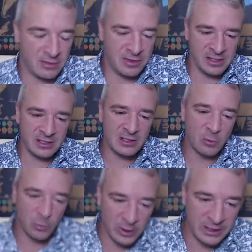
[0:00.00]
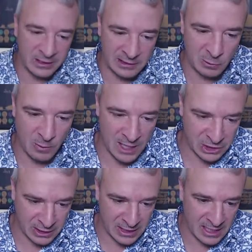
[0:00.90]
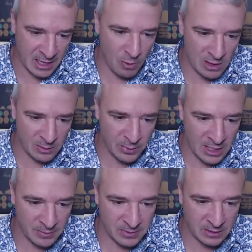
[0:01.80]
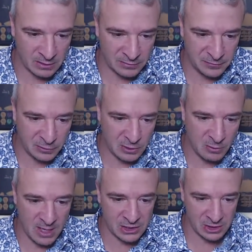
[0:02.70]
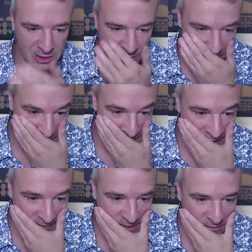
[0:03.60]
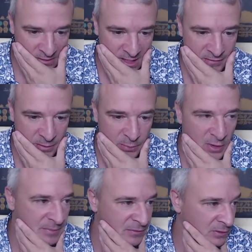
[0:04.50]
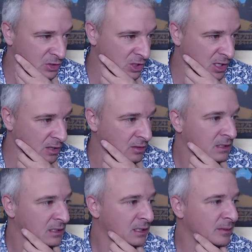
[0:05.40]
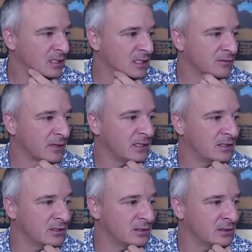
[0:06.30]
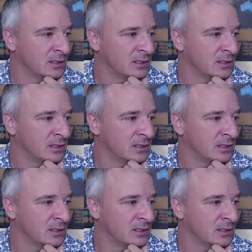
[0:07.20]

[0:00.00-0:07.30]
This is a really good question, and, and I want to bring up the, the full question here. I think I, I, don't think I have it prepped for the show. Let me see if I do.